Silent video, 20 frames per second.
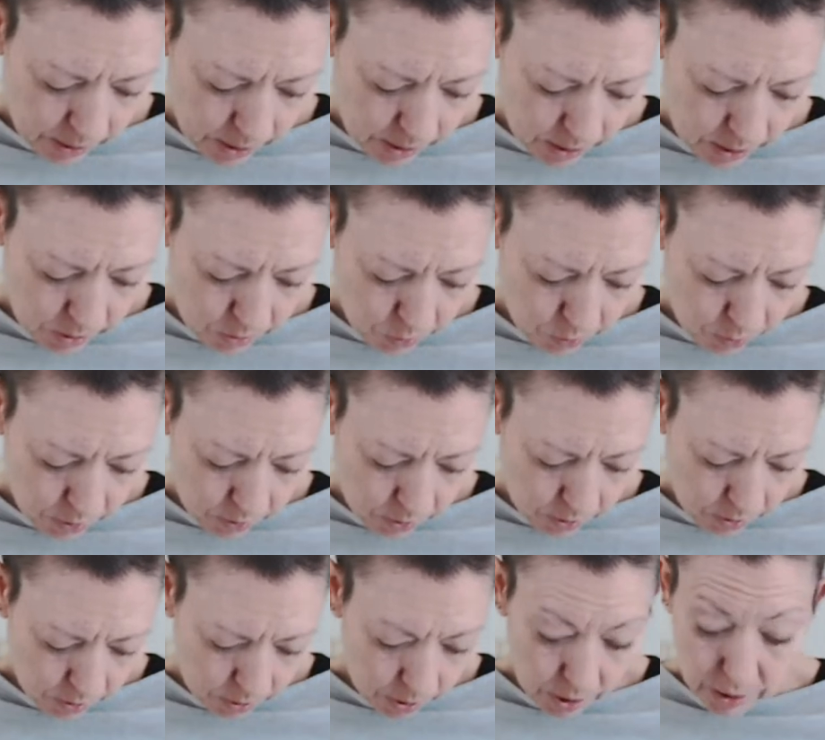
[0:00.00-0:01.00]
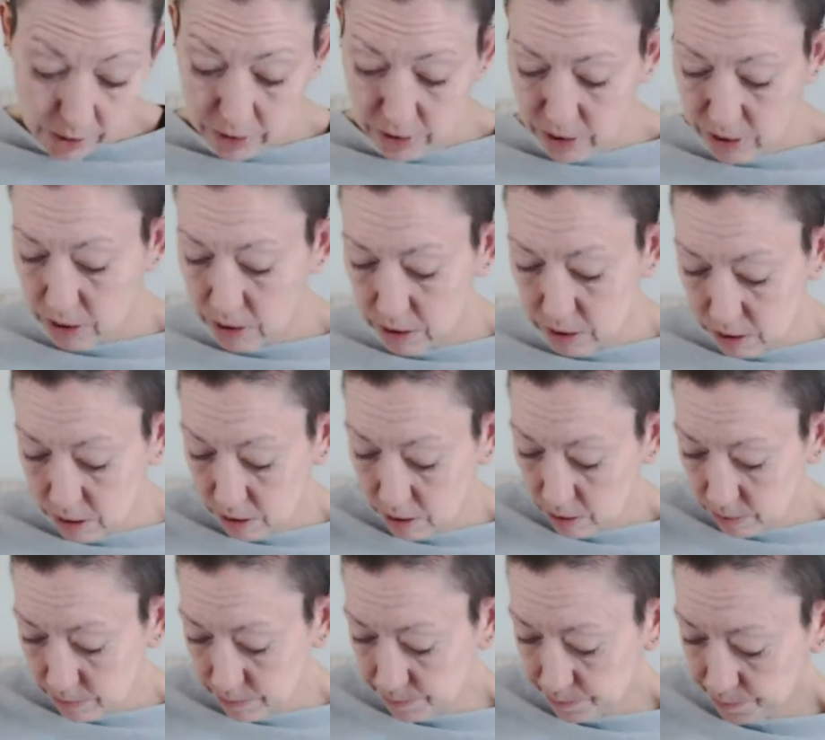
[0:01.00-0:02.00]
a third wool, and a third
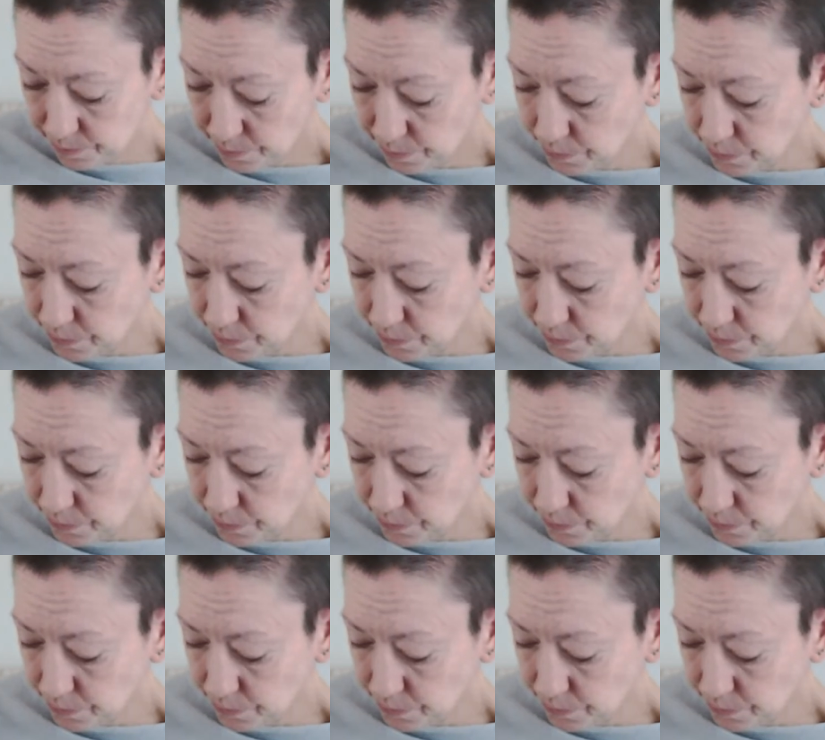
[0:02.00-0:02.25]
nylon.